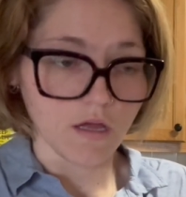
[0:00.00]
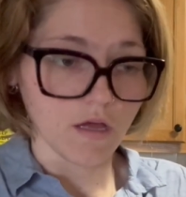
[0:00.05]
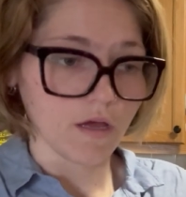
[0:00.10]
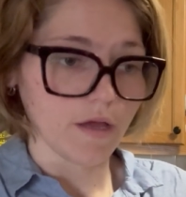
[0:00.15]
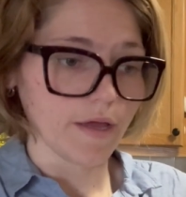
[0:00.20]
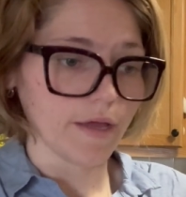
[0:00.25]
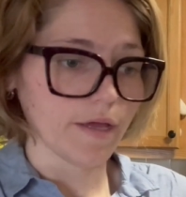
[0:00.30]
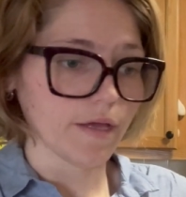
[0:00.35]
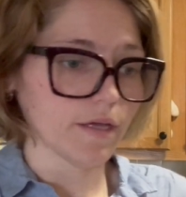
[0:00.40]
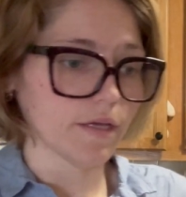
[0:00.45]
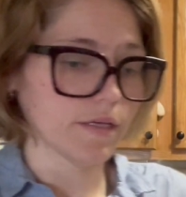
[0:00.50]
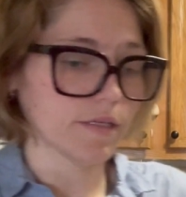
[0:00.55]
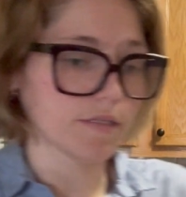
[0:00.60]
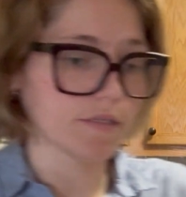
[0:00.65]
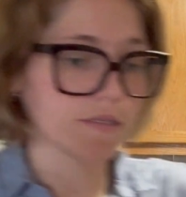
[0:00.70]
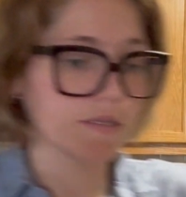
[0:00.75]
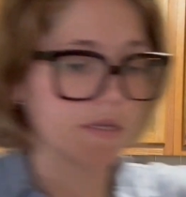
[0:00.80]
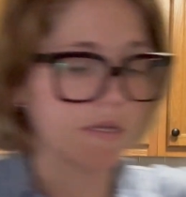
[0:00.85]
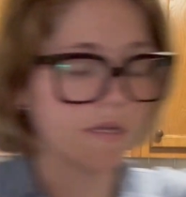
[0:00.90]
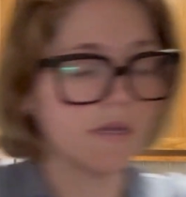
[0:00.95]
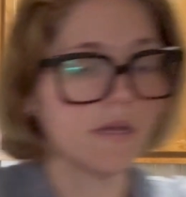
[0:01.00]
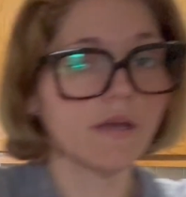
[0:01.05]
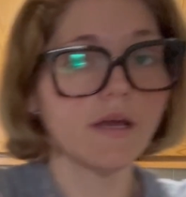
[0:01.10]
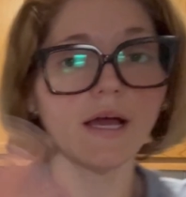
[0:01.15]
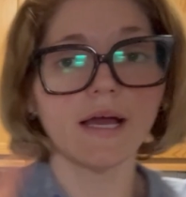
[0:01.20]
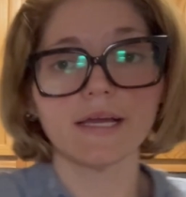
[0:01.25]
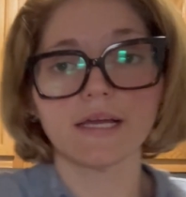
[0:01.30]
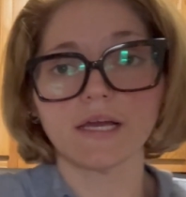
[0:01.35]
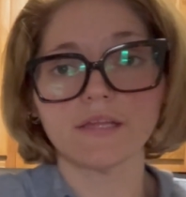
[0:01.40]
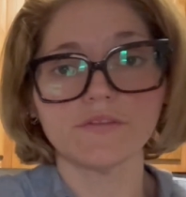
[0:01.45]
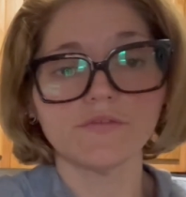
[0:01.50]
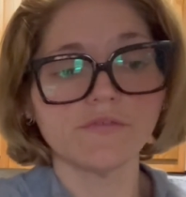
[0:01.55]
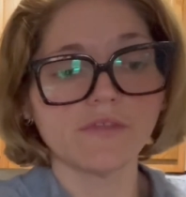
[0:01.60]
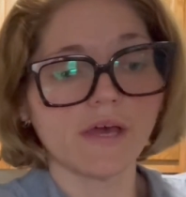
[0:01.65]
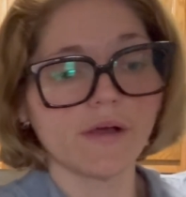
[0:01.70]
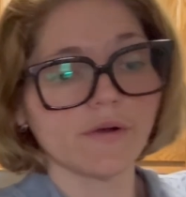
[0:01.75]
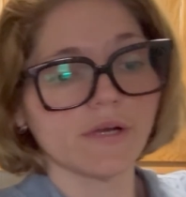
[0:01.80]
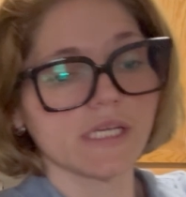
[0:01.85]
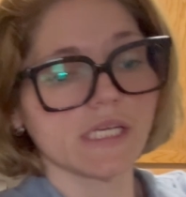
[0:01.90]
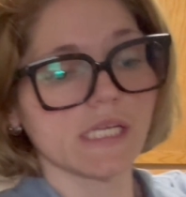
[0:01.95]
and I got the
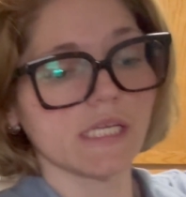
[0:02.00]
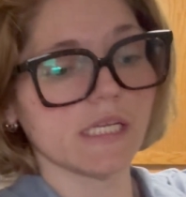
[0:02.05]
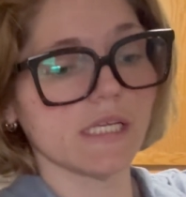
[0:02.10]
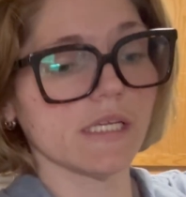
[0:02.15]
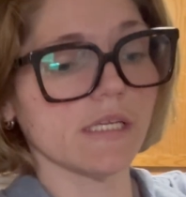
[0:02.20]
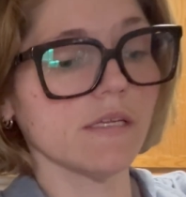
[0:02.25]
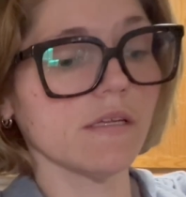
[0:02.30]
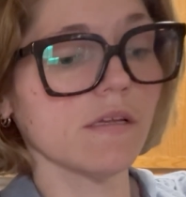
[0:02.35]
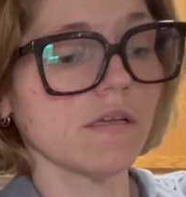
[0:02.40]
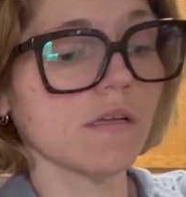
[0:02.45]
flour I needed.